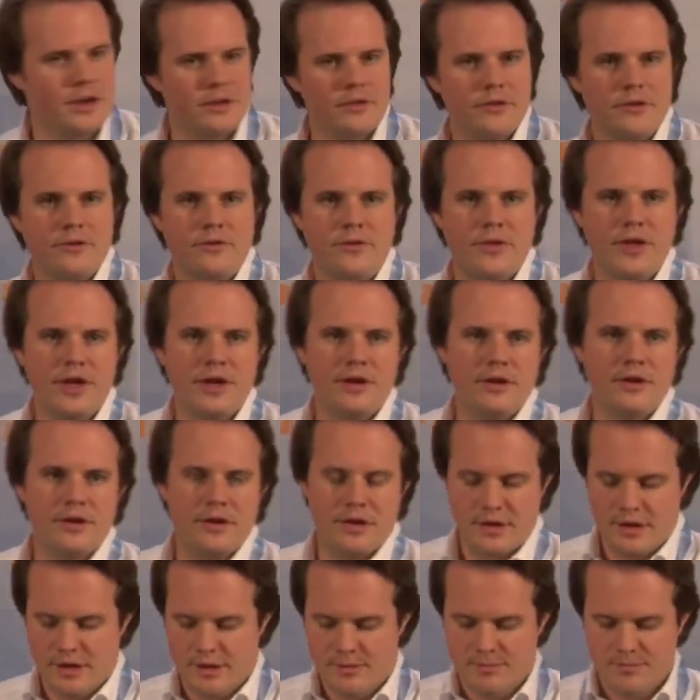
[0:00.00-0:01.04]
Another
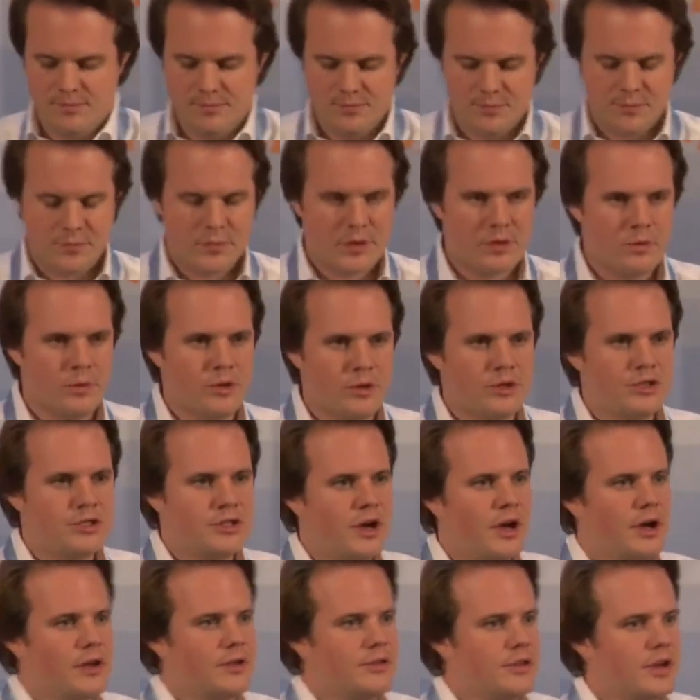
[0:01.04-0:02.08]
thing um, which
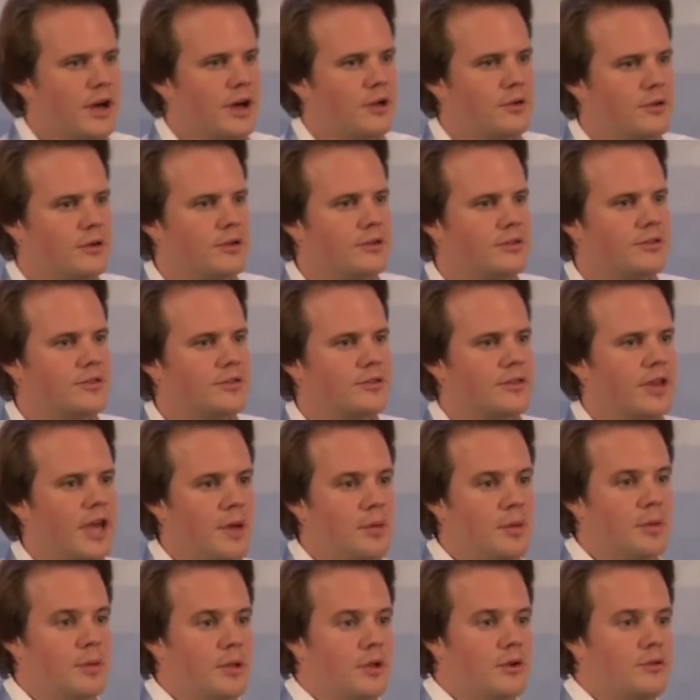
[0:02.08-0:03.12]
Tado is
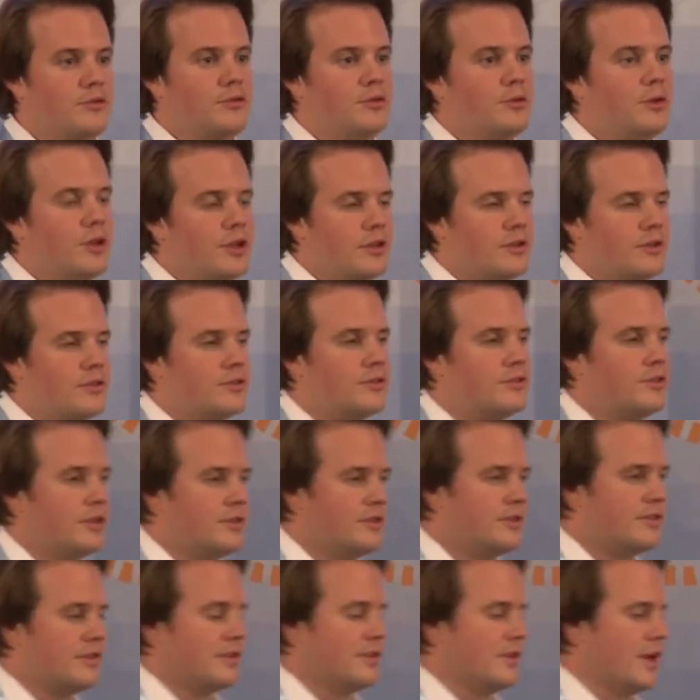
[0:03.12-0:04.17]
capable of doing
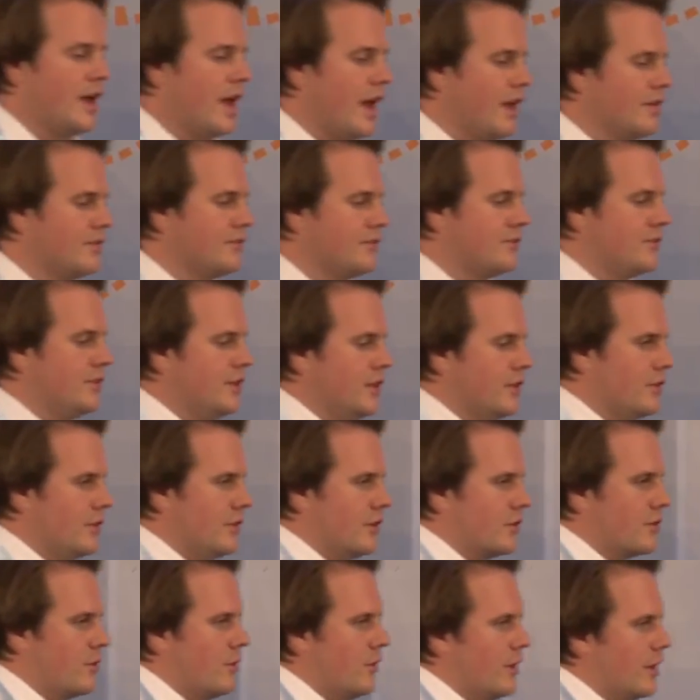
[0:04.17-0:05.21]
since it has the
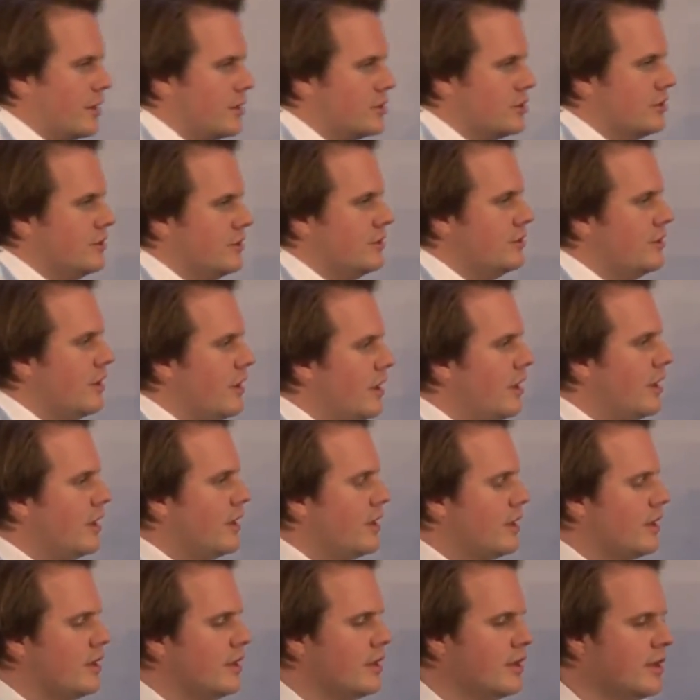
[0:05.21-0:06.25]
internet connection
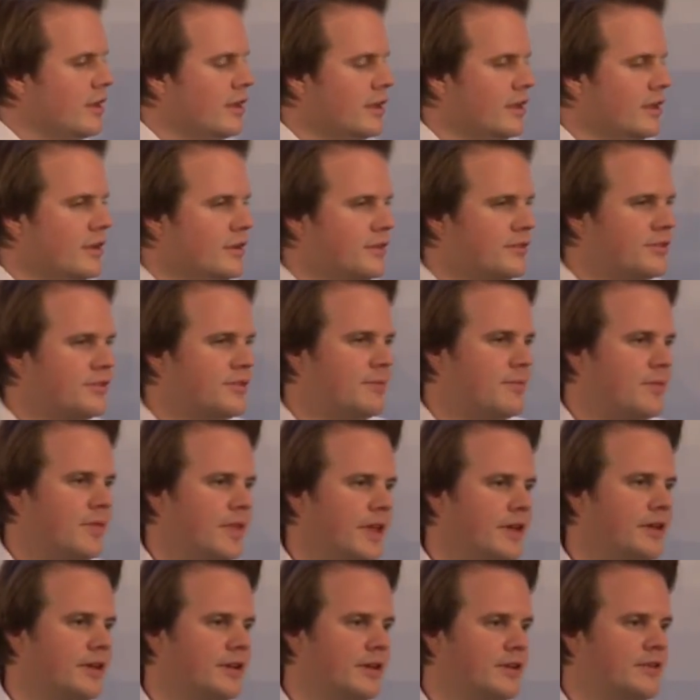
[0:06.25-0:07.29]
is
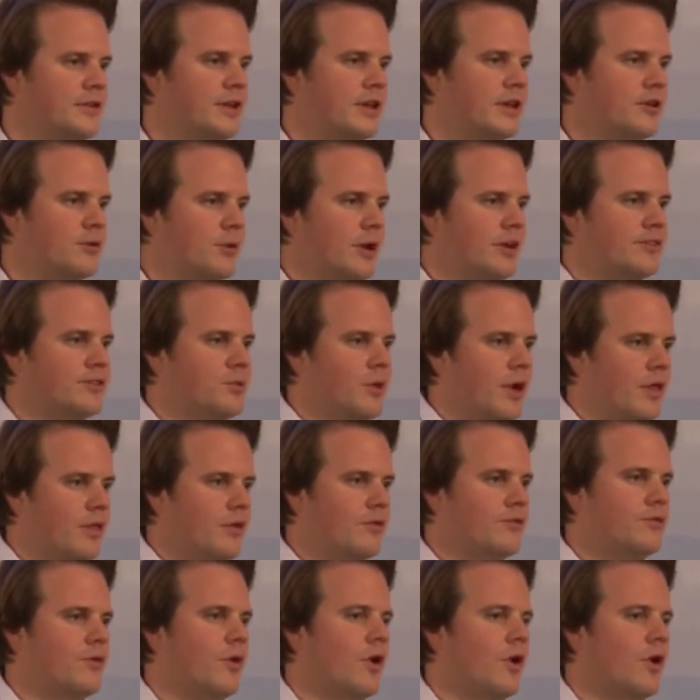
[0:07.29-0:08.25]
that it integrates weather